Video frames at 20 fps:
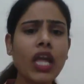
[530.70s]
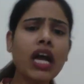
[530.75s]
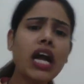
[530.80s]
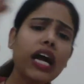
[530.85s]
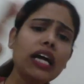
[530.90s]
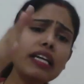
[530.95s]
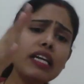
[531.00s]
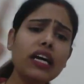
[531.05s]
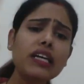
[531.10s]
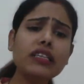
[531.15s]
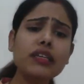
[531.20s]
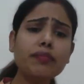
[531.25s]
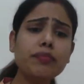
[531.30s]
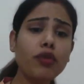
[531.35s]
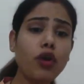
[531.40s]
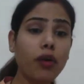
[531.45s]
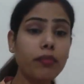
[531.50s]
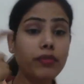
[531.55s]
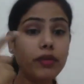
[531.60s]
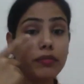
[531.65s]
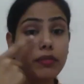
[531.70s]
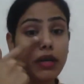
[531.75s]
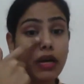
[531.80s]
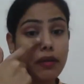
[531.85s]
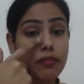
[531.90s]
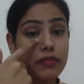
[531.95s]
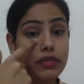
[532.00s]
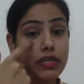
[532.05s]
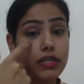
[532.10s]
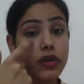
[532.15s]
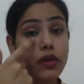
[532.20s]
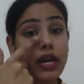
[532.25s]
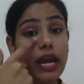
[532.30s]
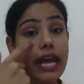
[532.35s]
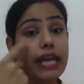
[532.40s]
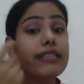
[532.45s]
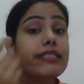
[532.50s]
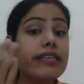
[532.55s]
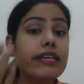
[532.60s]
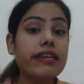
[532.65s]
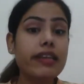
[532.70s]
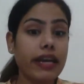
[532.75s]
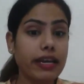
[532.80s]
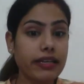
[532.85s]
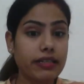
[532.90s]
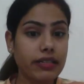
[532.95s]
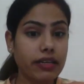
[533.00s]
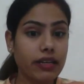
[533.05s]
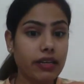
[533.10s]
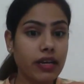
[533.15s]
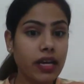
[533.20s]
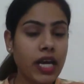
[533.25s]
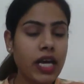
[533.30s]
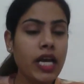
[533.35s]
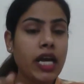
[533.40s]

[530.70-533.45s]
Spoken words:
Another problem comes in your essay writing.